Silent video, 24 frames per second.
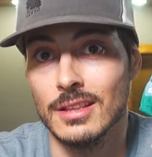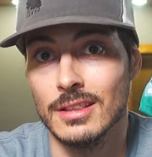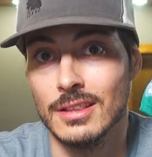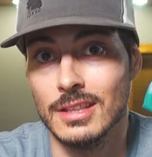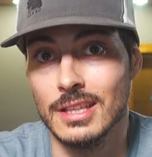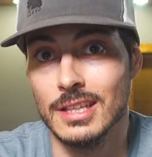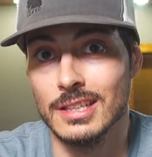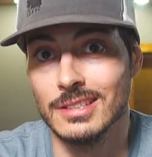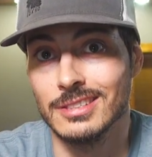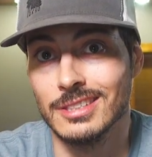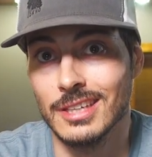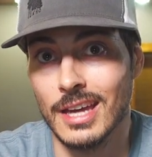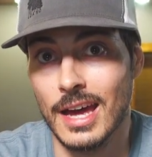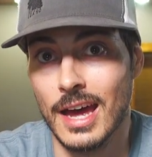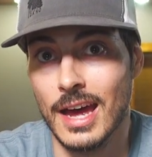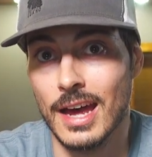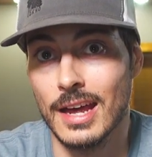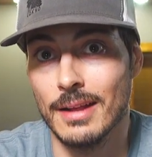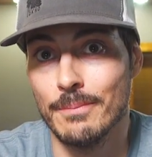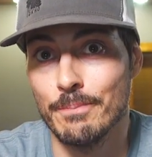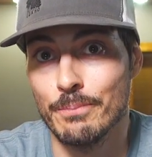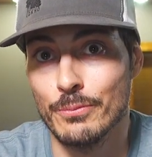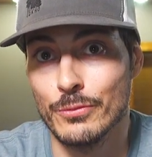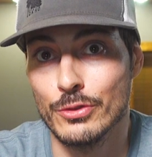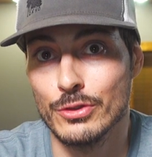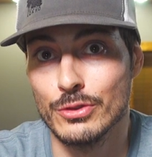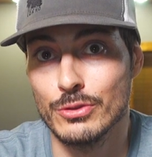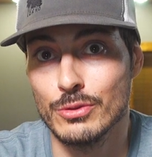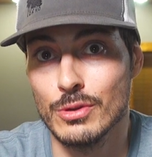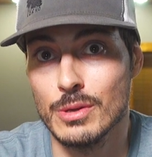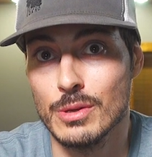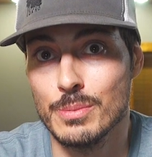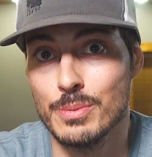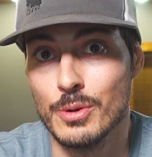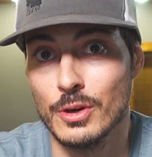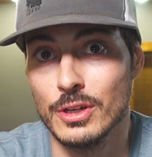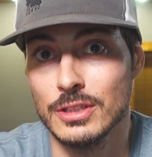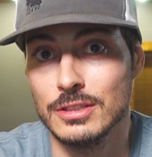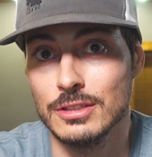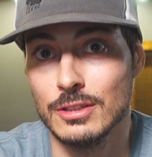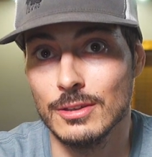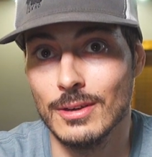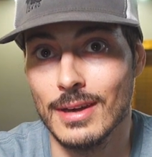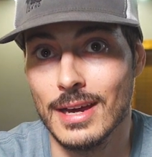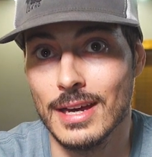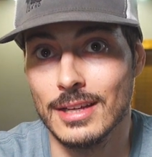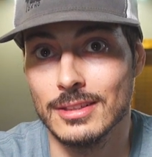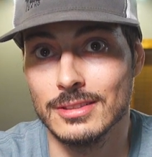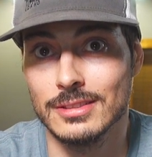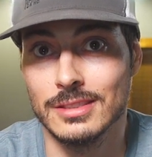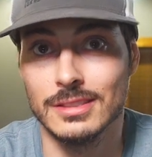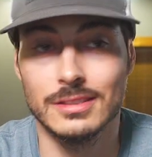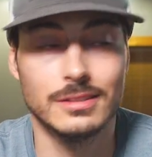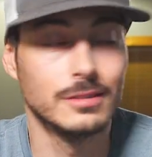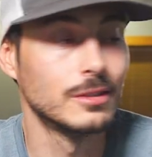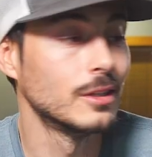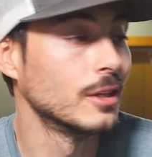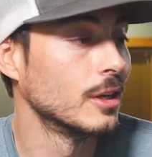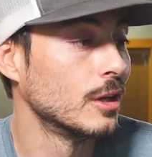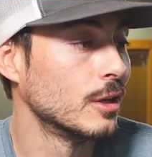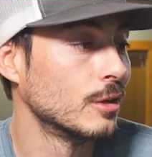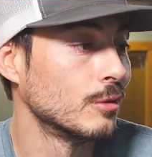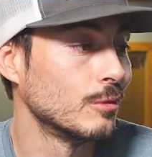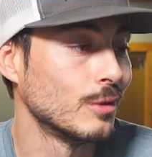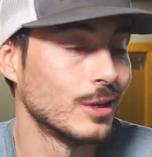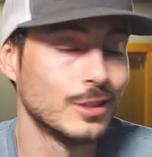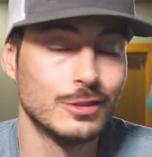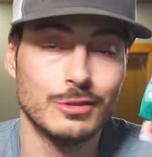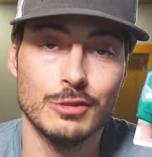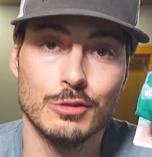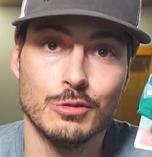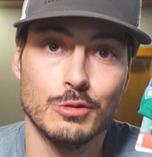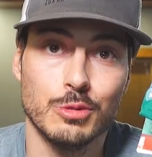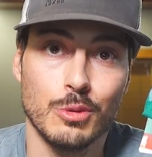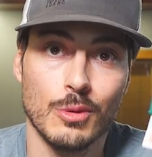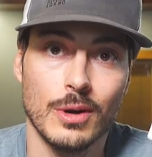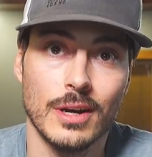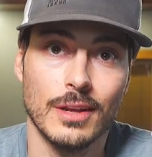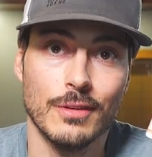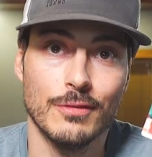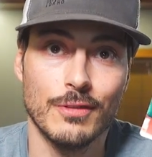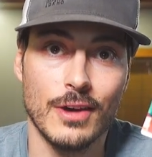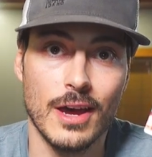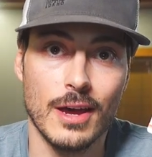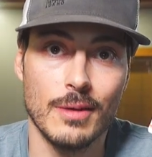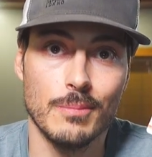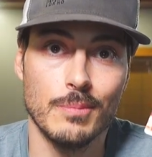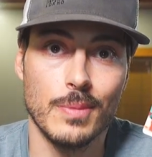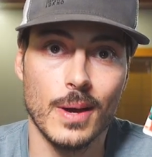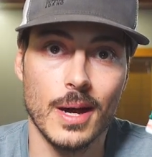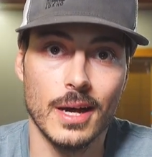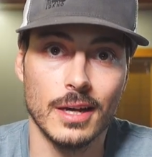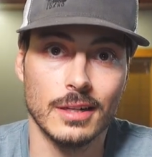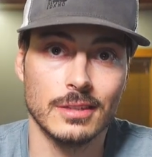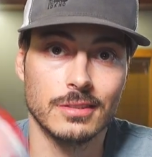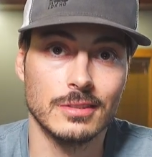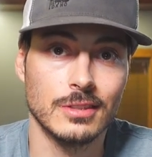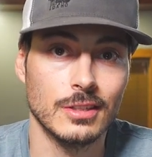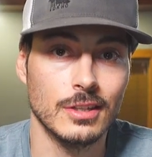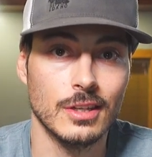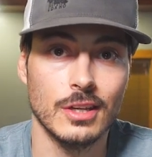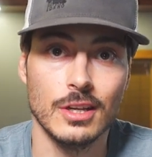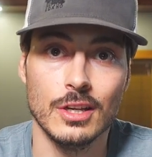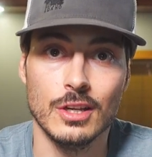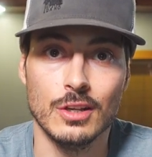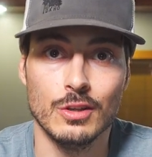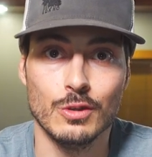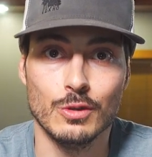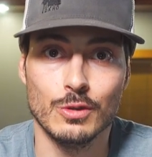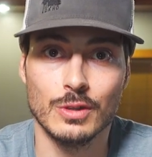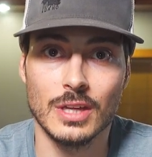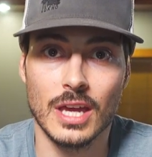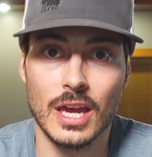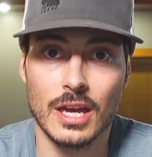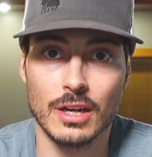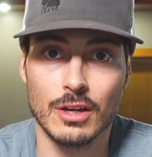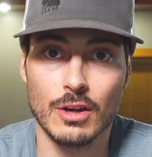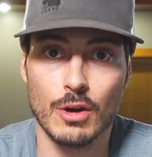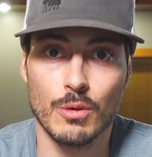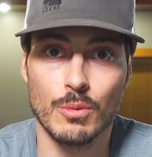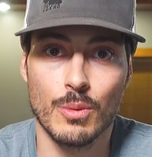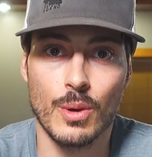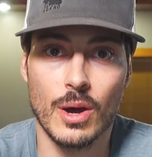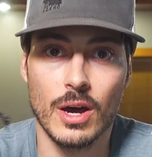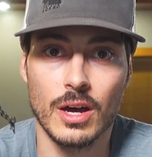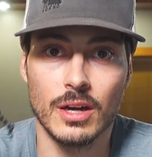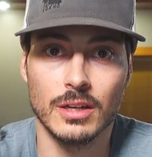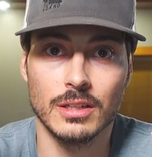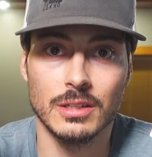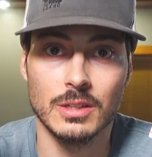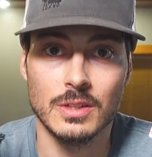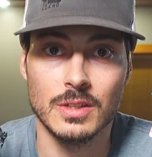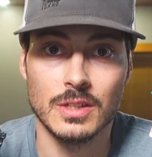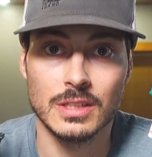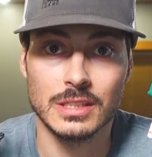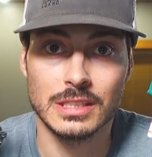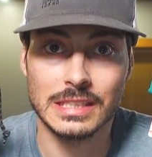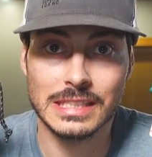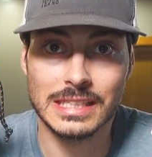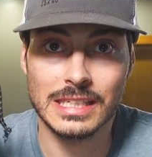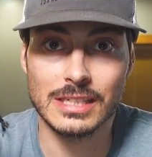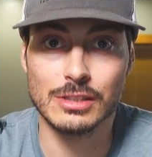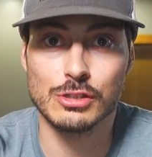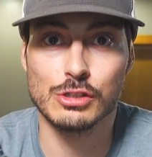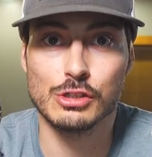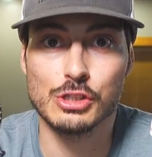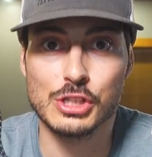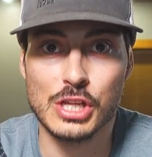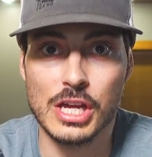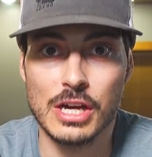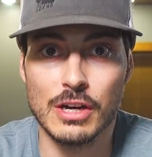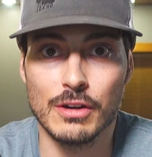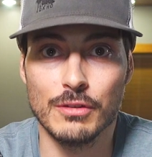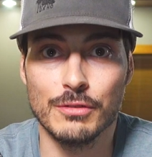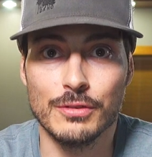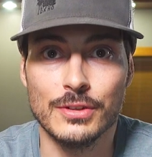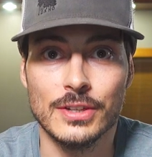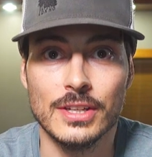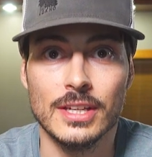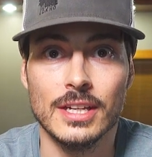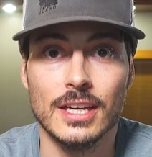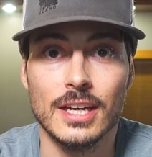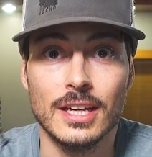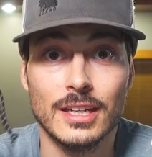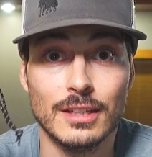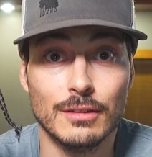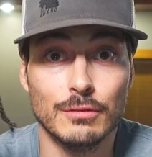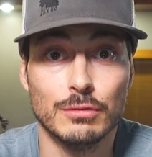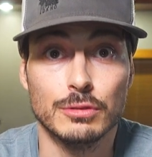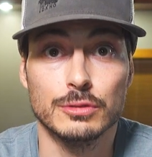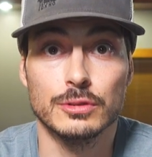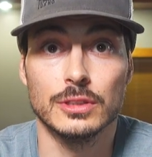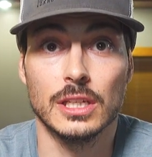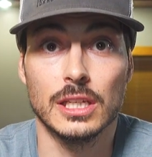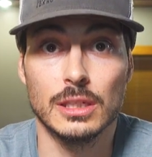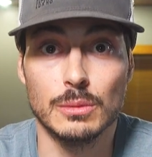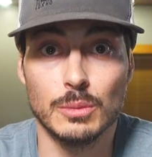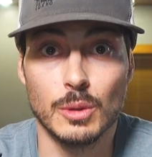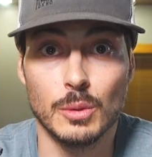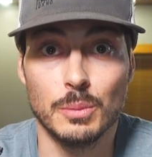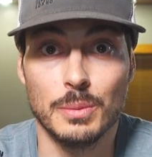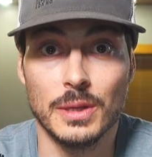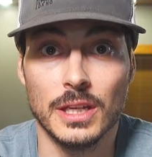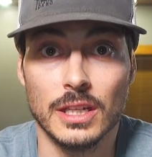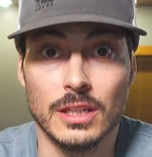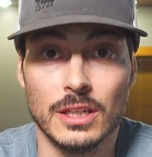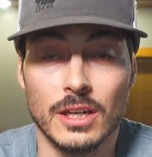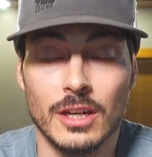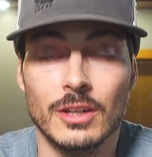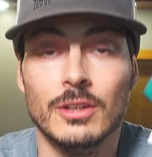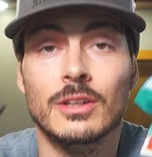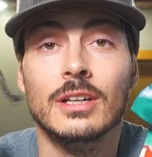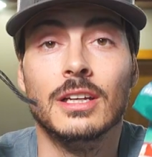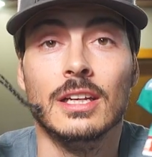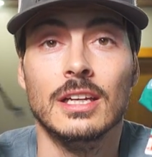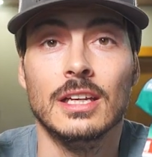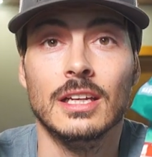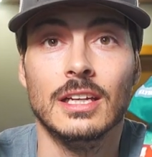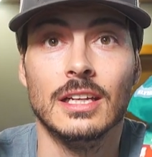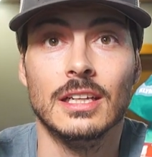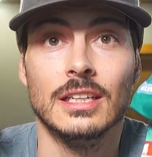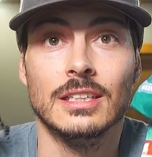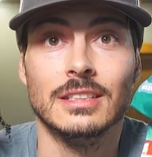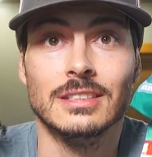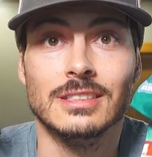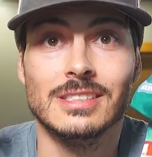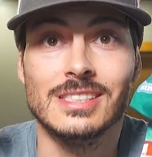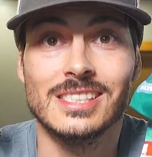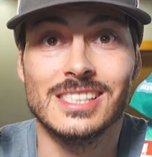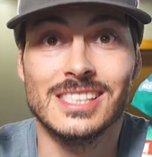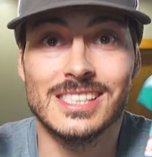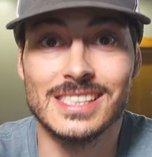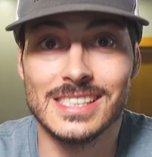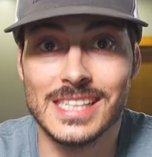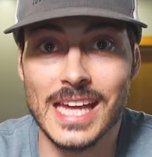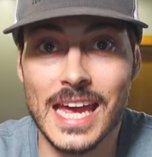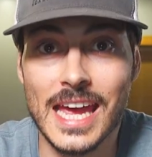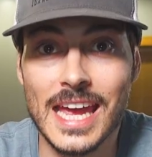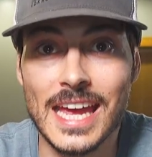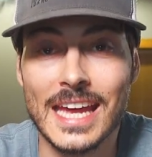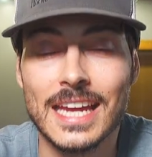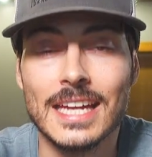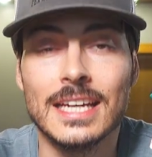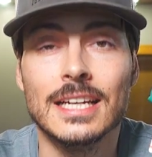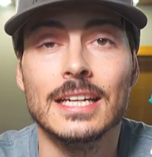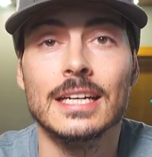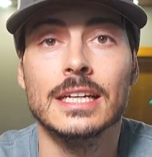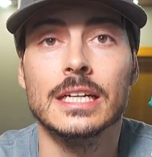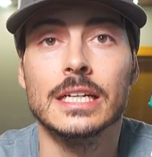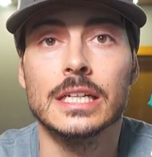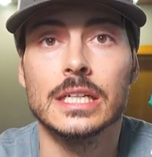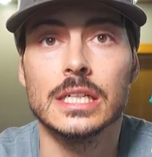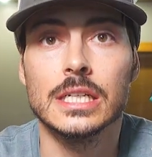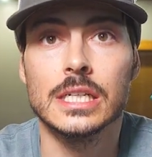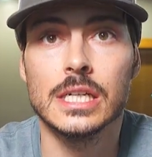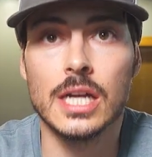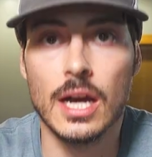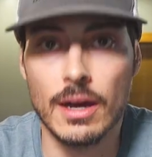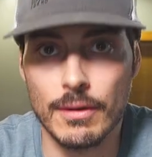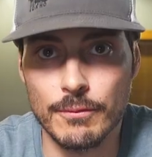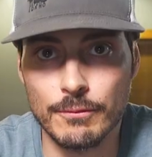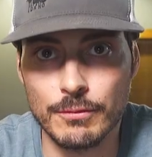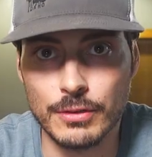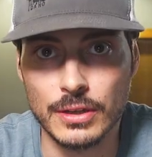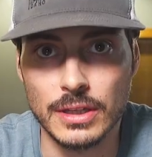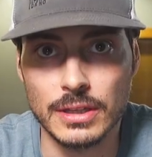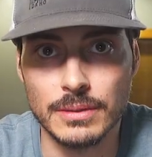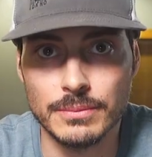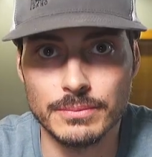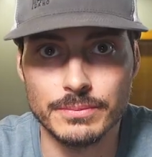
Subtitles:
This guy, 3.2 ounces, runs you 25 bucks. You can't go wrong. Get yourself an inflatable pillow and stay comfy.